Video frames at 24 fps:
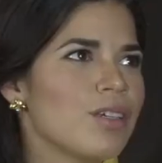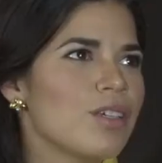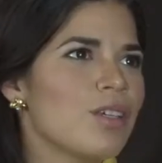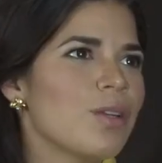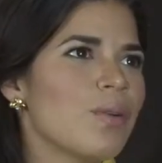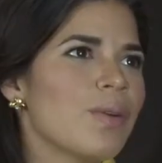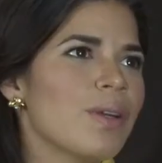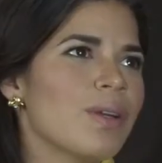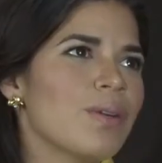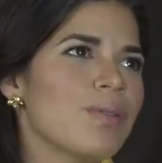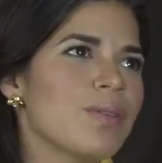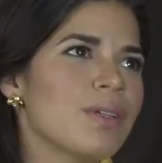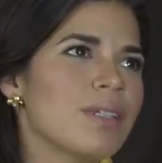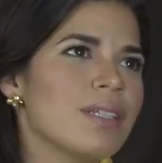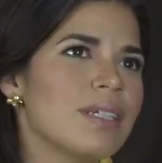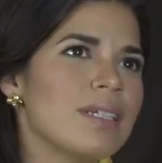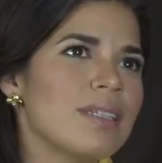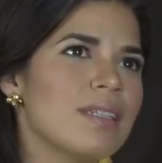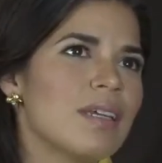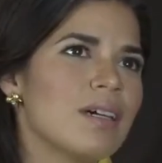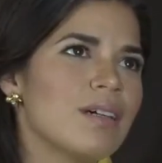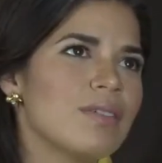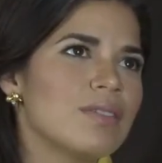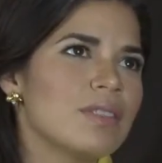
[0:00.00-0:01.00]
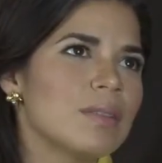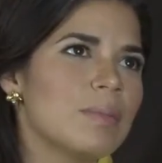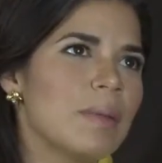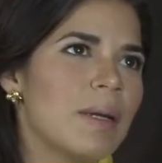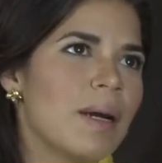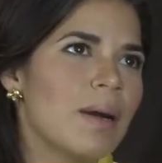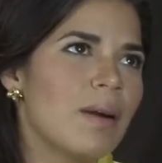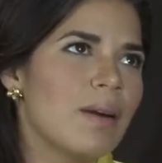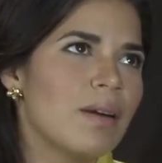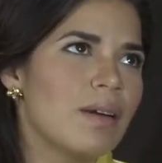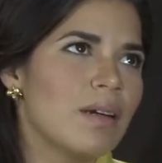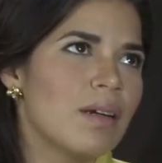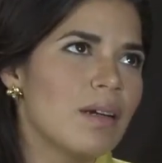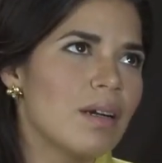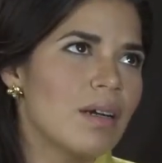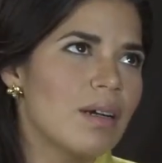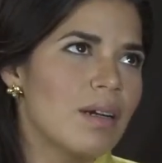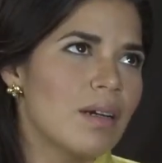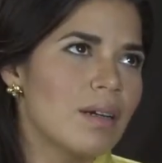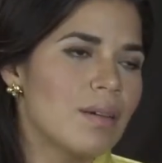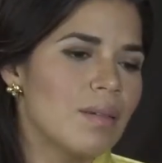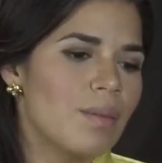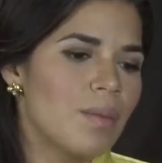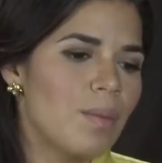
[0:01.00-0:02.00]
You know what I really loved
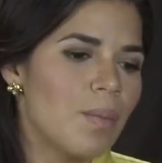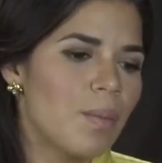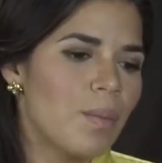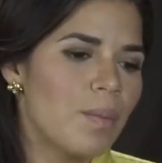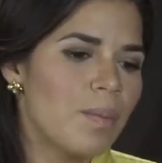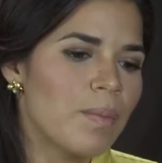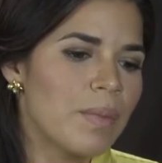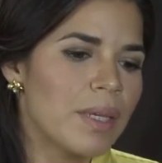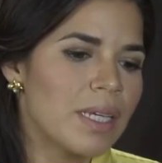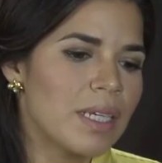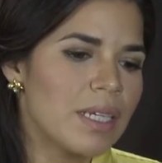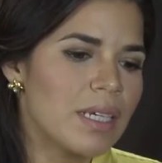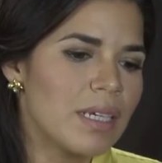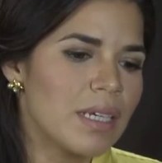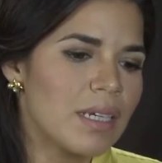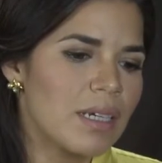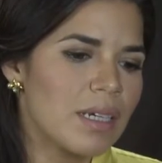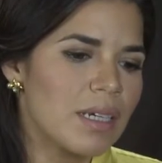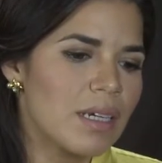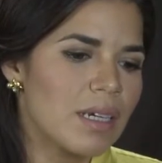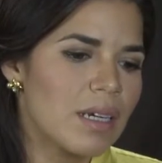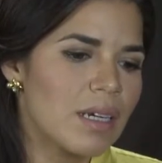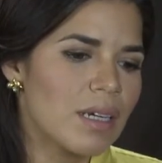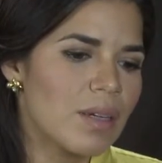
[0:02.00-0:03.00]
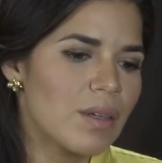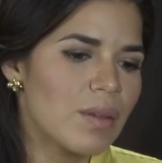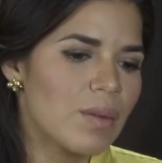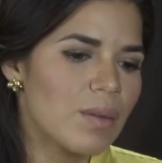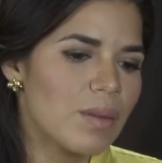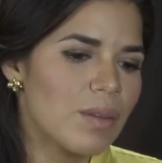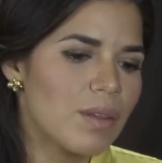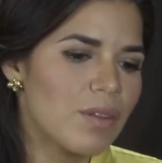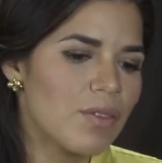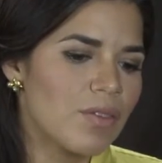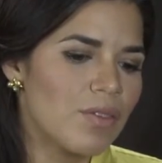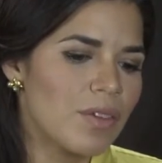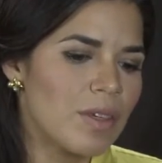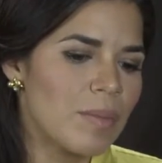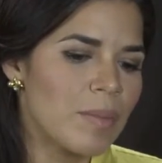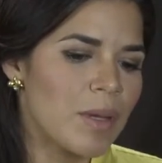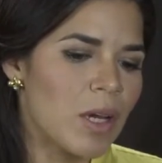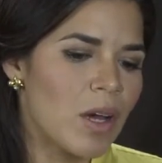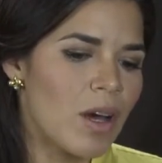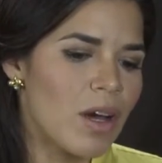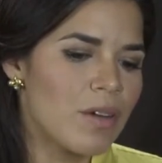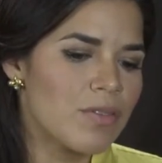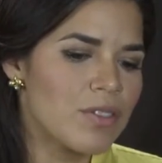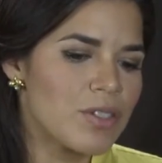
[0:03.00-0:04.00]
about meeting the
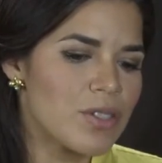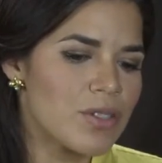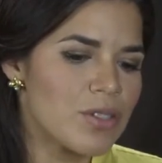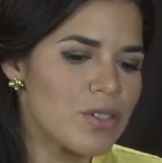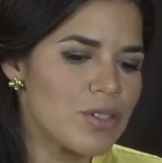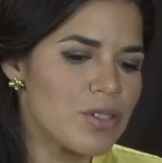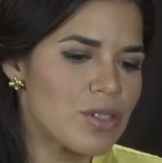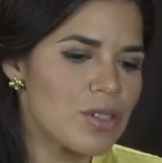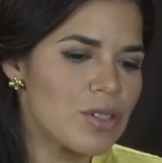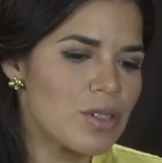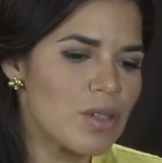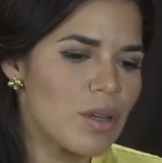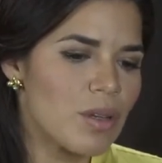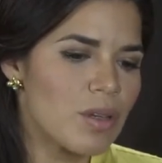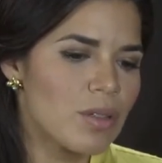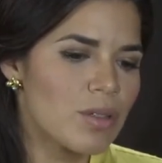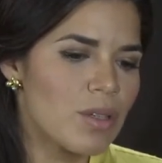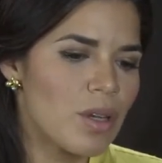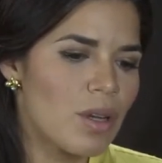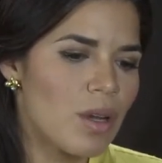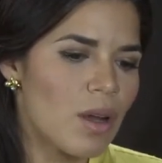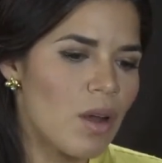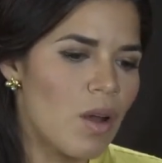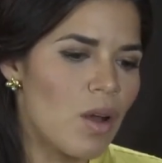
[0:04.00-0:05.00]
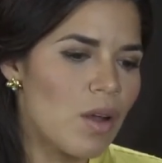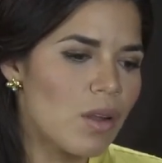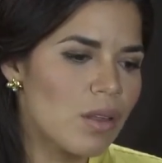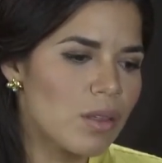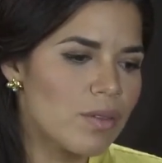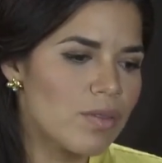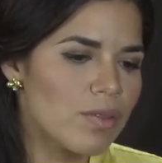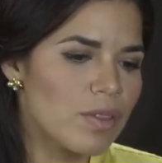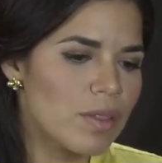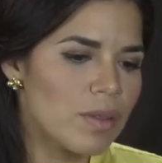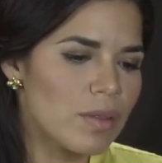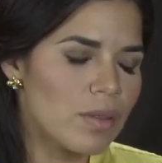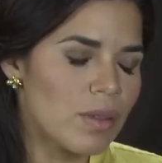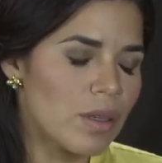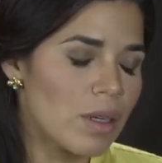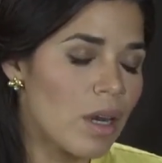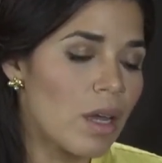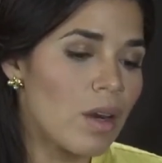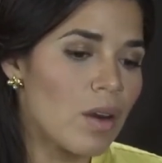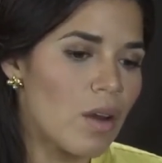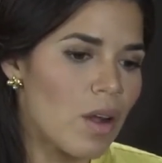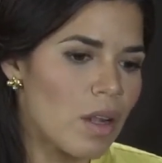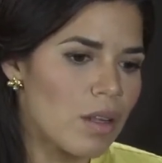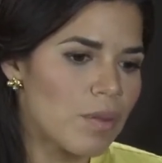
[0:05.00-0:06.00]
female officers is
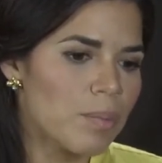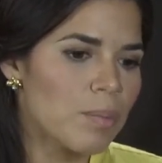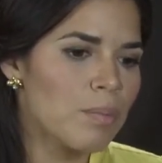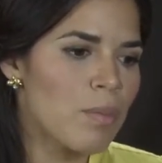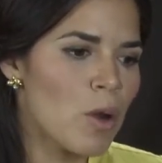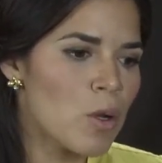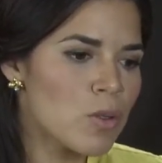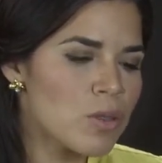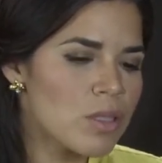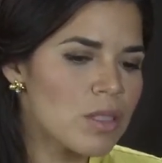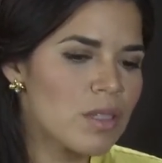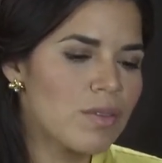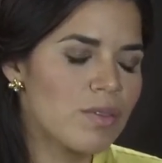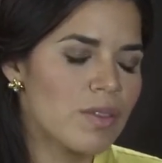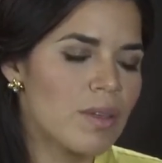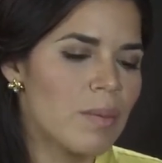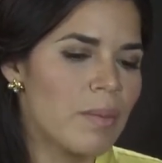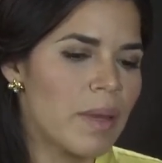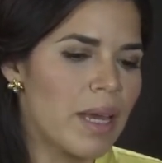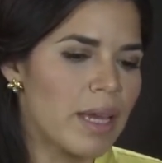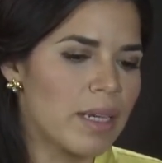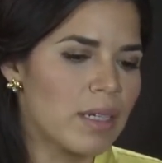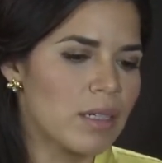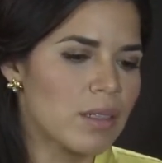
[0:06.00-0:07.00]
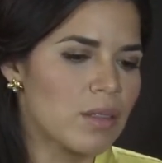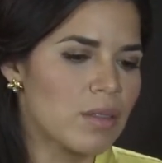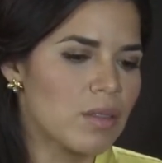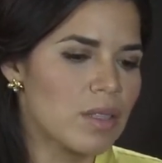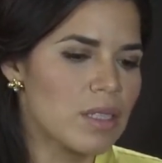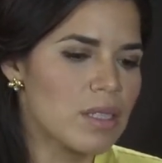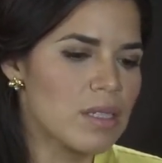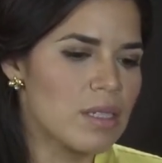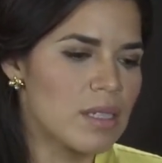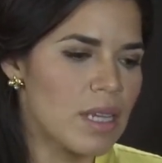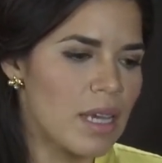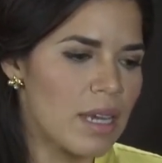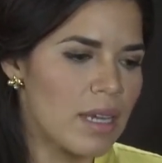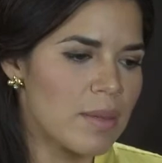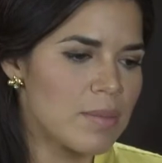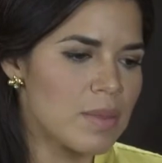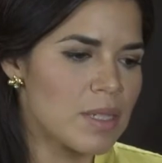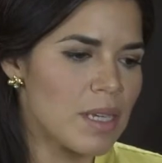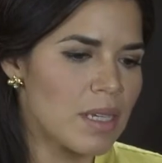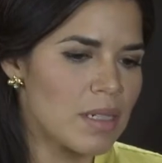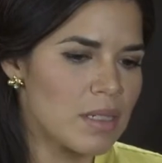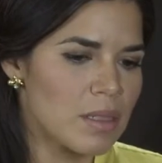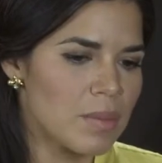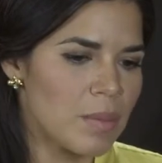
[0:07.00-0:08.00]
most of them echoed the same
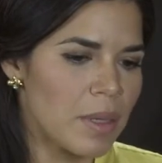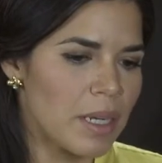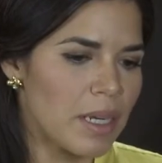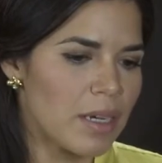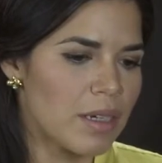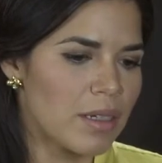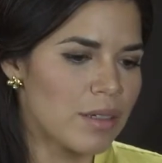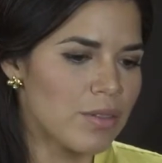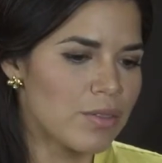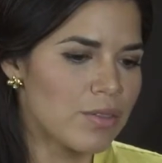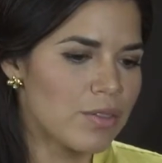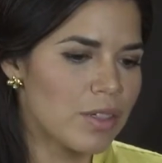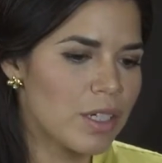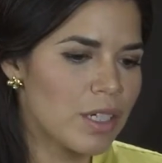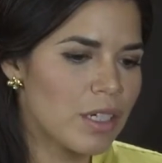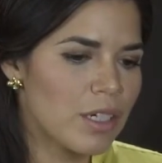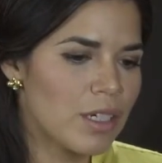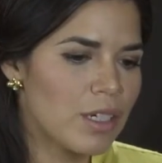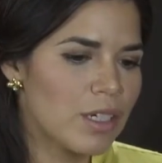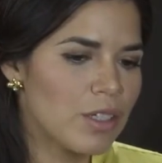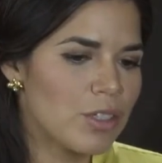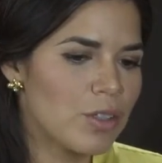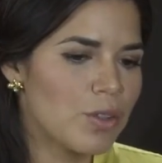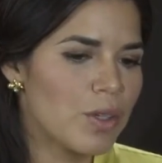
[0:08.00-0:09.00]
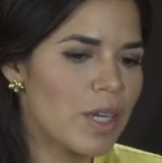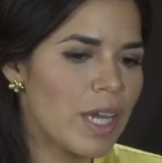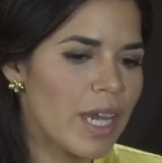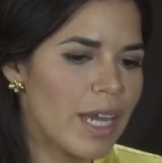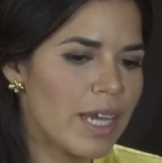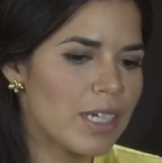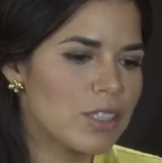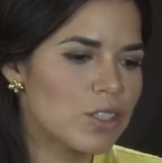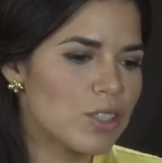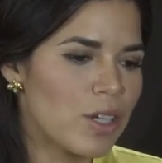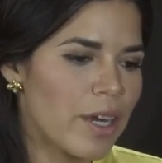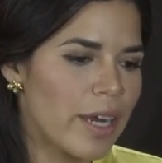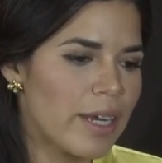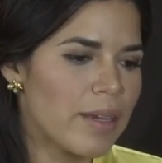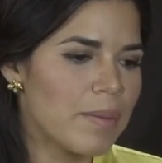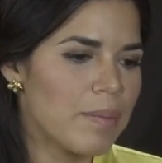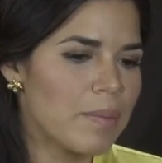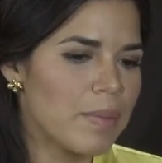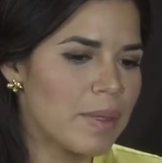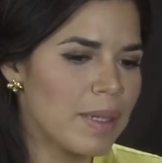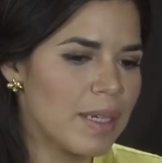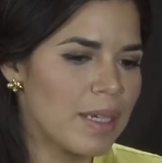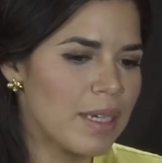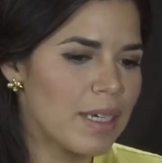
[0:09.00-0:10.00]
sentiment of you can't try
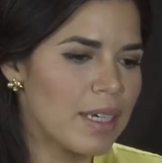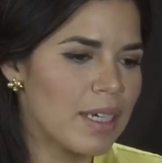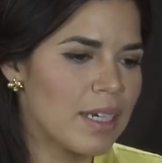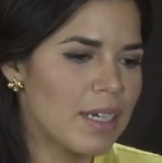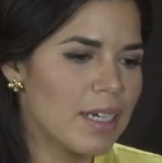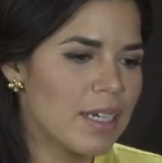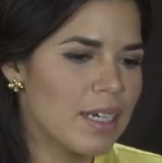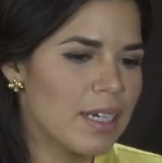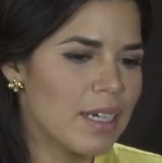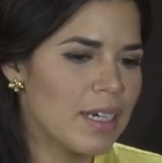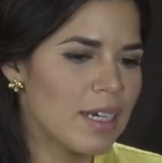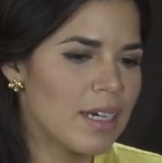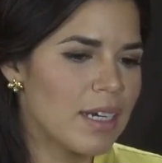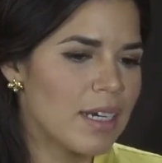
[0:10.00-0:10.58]
and be